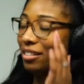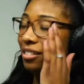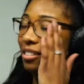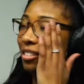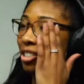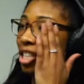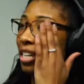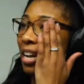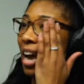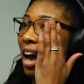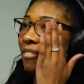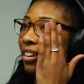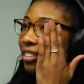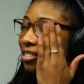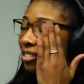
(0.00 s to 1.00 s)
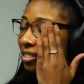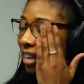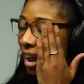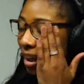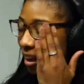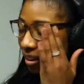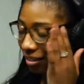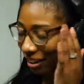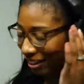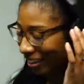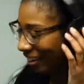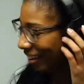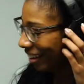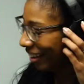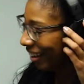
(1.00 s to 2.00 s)
She can have it. Take it.
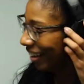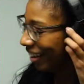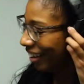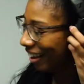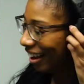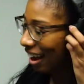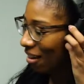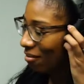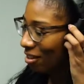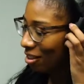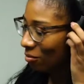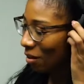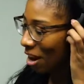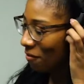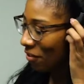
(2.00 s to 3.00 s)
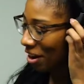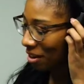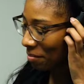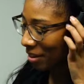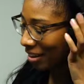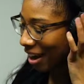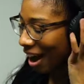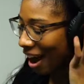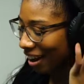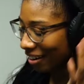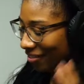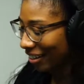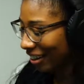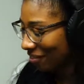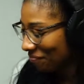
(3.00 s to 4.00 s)
Right. I'm just ready for her to be gone. I'm
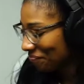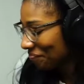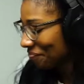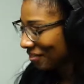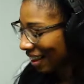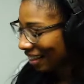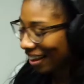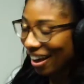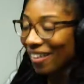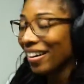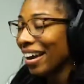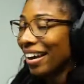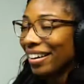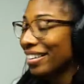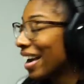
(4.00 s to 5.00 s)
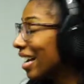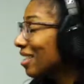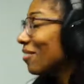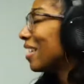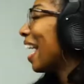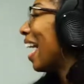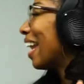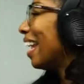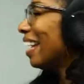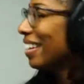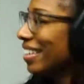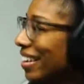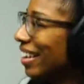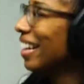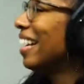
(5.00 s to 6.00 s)
like, okay, guys, we got
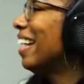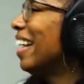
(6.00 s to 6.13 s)
it. Done,